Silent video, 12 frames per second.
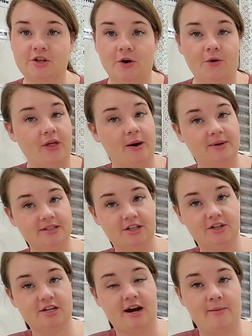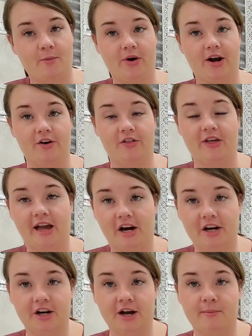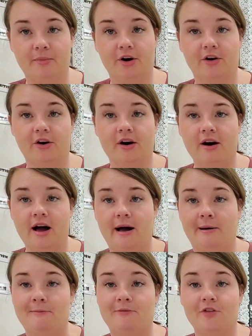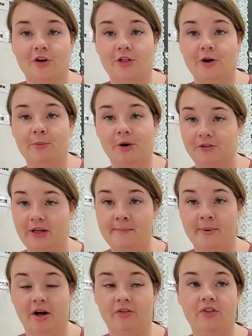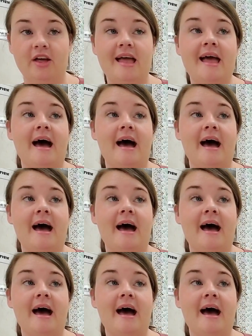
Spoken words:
So that was their time where they got a number for their birthday month,